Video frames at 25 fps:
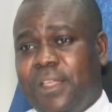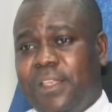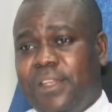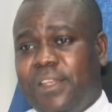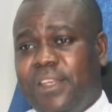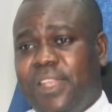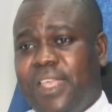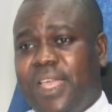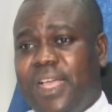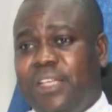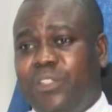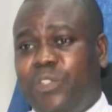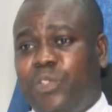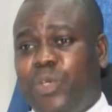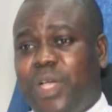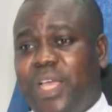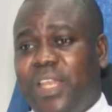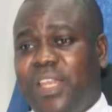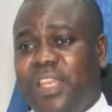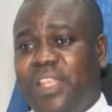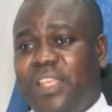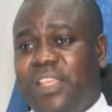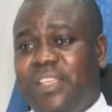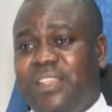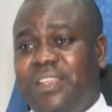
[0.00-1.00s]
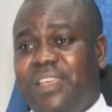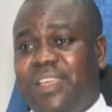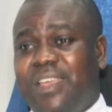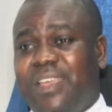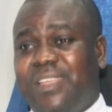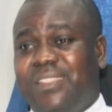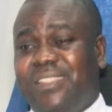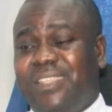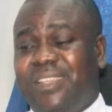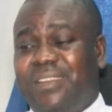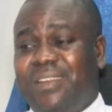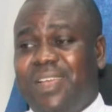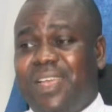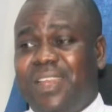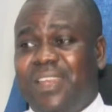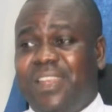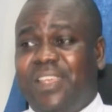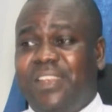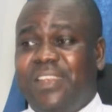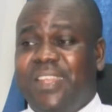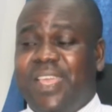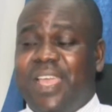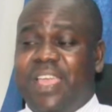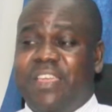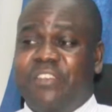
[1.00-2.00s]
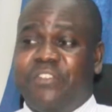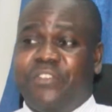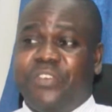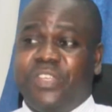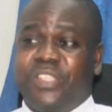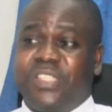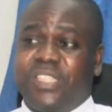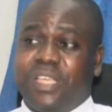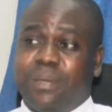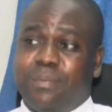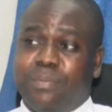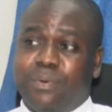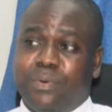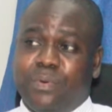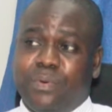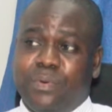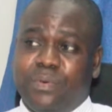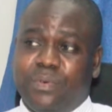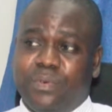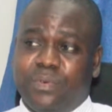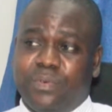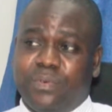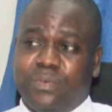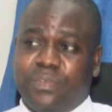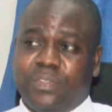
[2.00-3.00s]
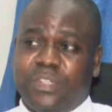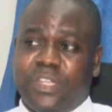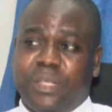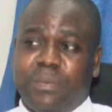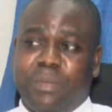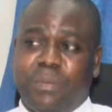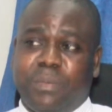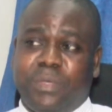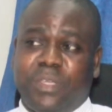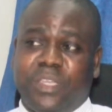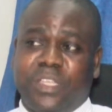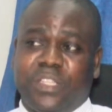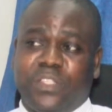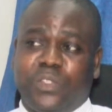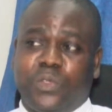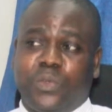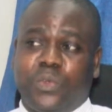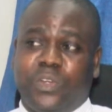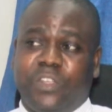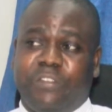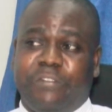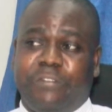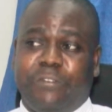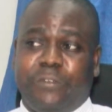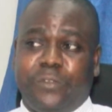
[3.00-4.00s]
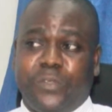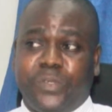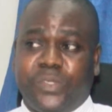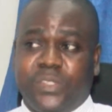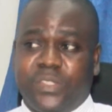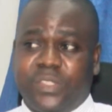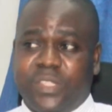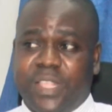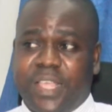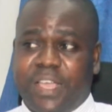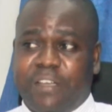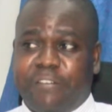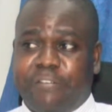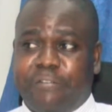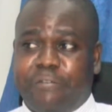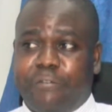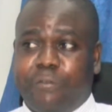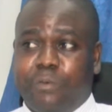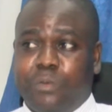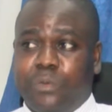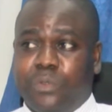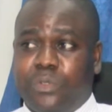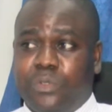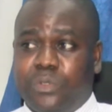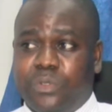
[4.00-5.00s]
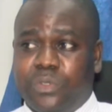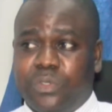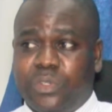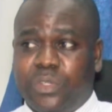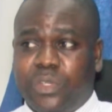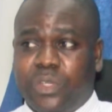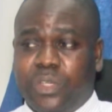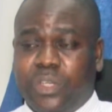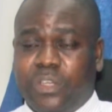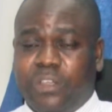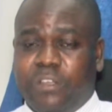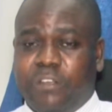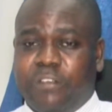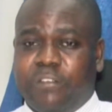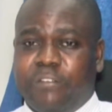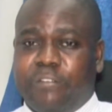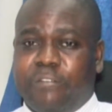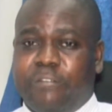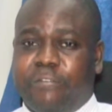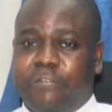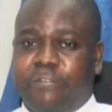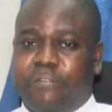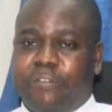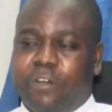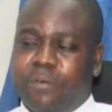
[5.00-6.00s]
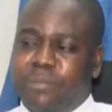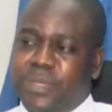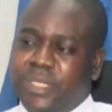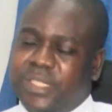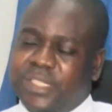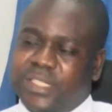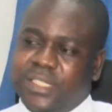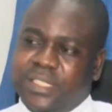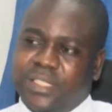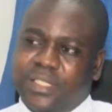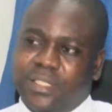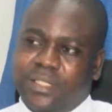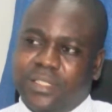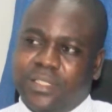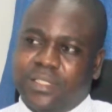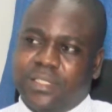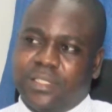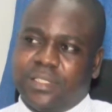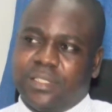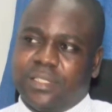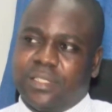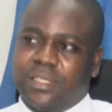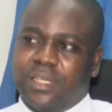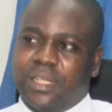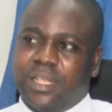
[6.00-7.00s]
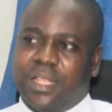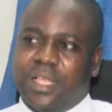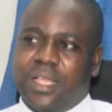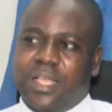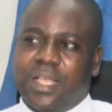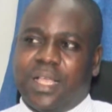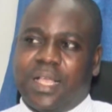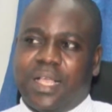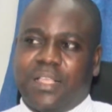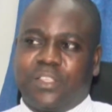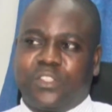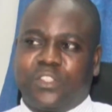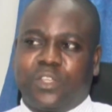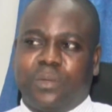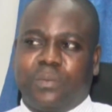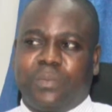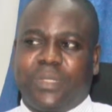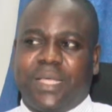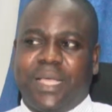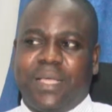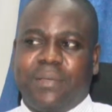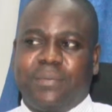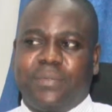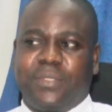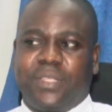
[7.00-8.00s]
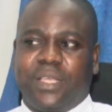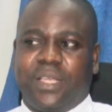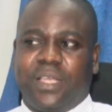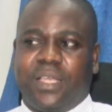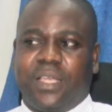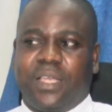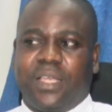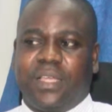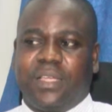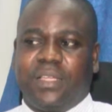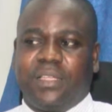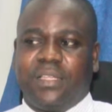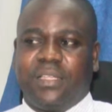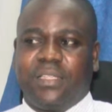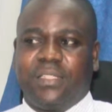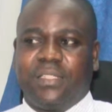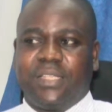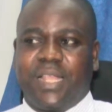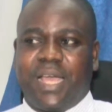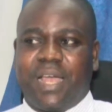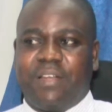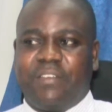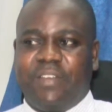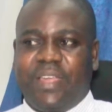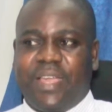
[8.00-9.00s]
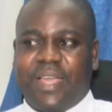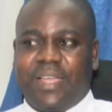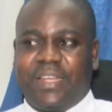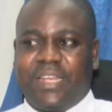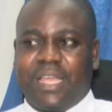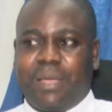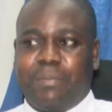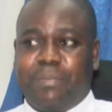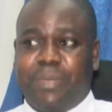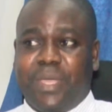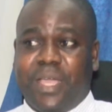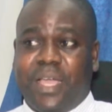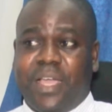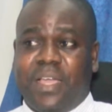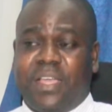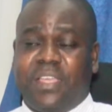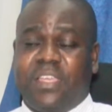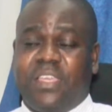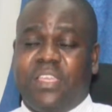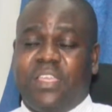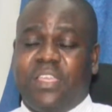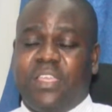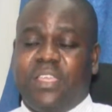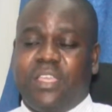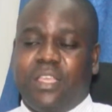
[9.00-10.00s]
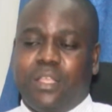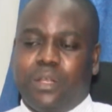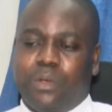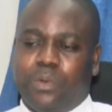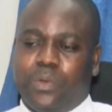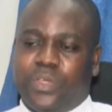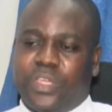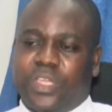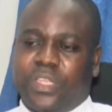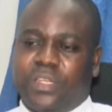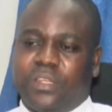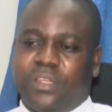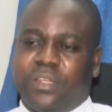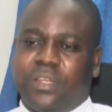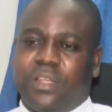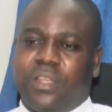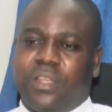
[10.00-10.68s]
they are usually, generally they are irritable. They may begin to refuse their food, vomiting, and sometimes diarrhea. They appear ill-looking.